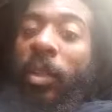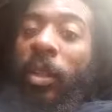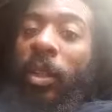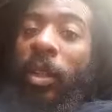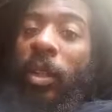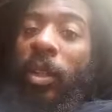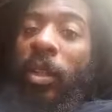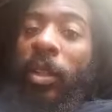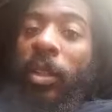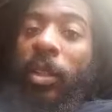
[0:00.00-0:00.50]

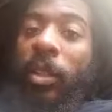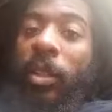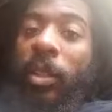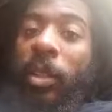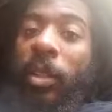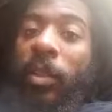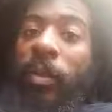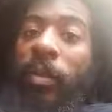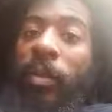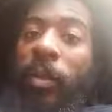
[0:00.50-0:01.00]

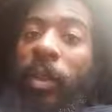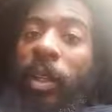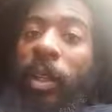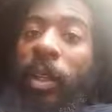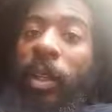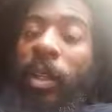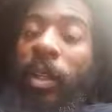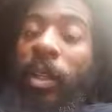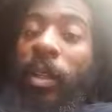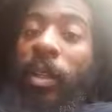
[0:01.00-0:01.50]

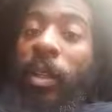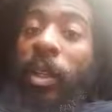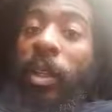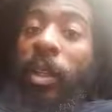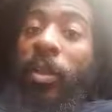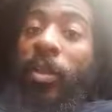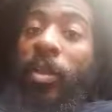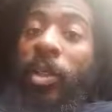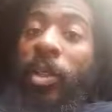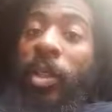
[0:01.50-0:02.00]
unidentified
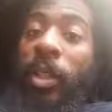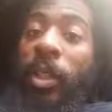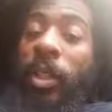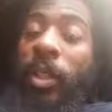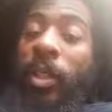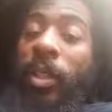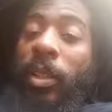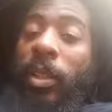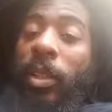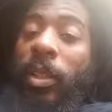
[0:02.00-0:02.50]

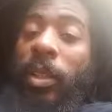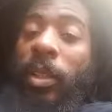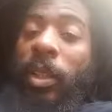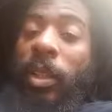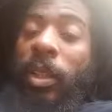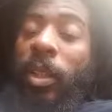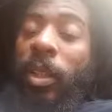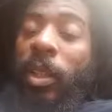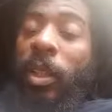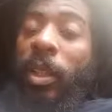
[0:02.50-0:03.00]
objects,
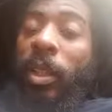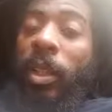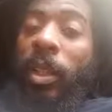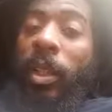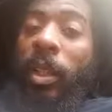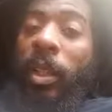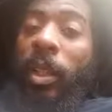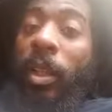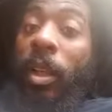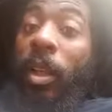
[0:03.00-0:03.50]

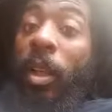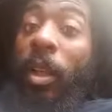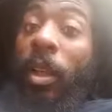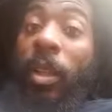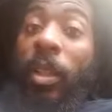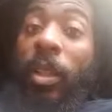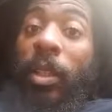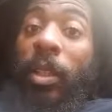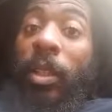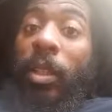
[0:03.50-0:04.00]

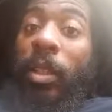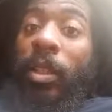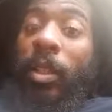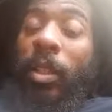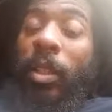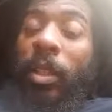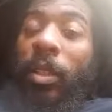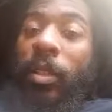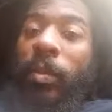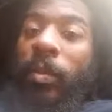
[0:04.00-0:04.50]
all of this
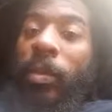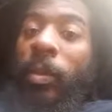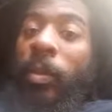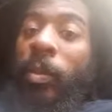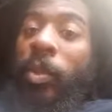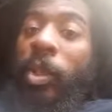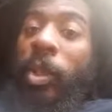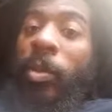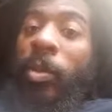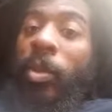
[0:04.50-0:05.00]
stuff, and
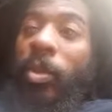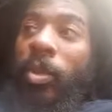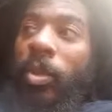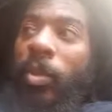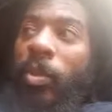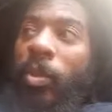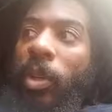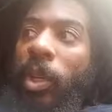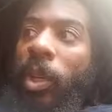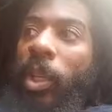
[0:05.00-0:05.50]
people is
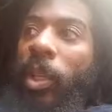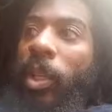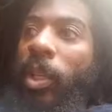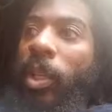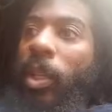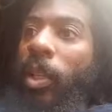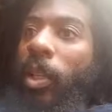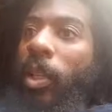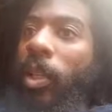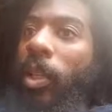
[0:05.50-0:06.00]

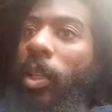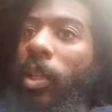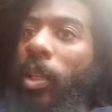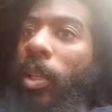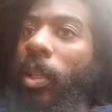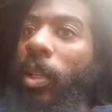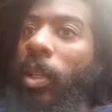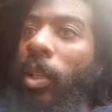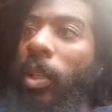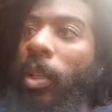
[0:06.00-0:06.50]
waiting
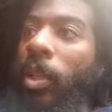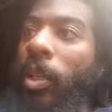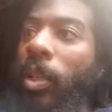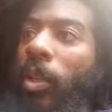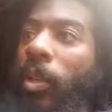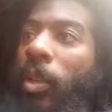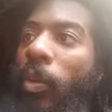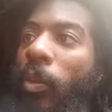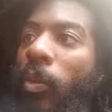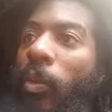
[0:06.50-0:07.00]

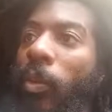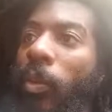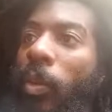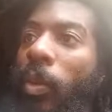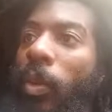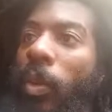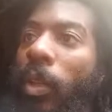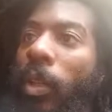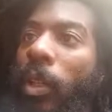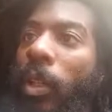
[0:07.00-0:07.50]

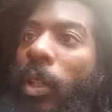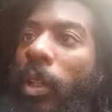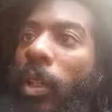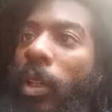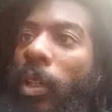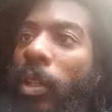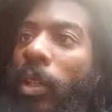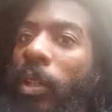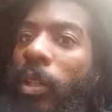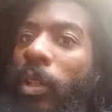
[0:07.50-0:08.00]
for
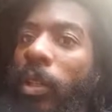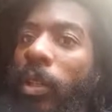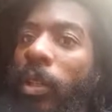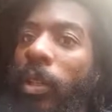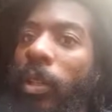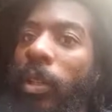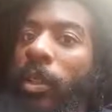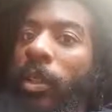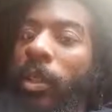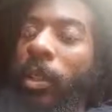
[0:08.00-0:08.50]

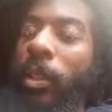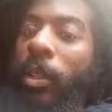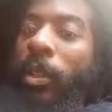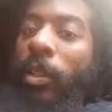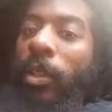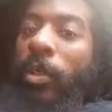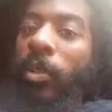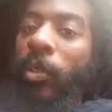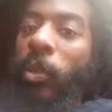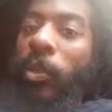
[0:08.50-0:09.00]

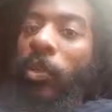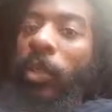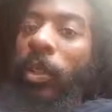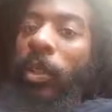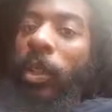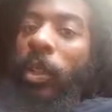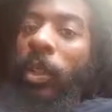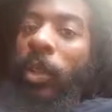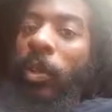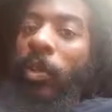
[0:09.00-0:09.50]
this movie to
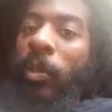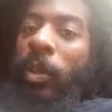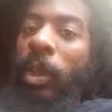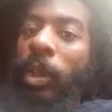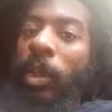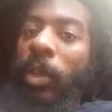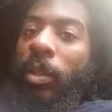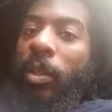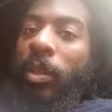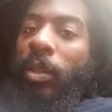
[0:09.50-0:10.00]
come
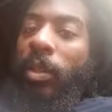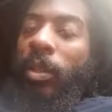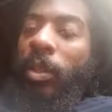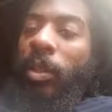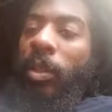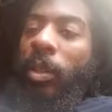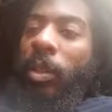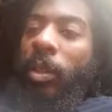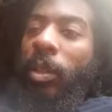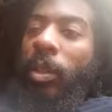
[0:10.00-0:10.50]
out
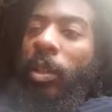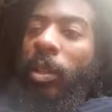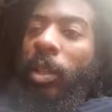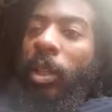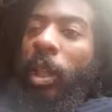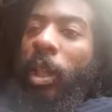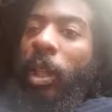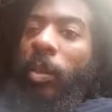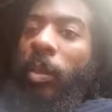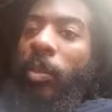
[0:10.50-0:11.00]
to
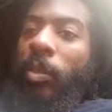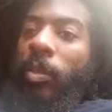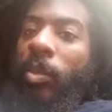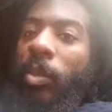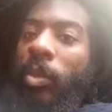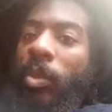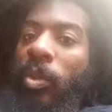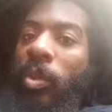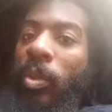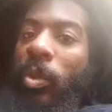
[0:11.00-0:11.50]
stop
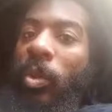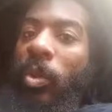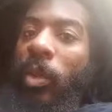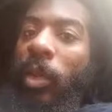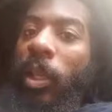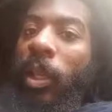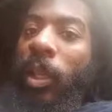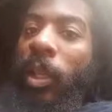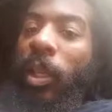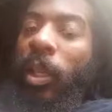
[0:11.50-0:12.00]

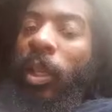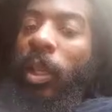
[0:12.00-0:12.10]
doing it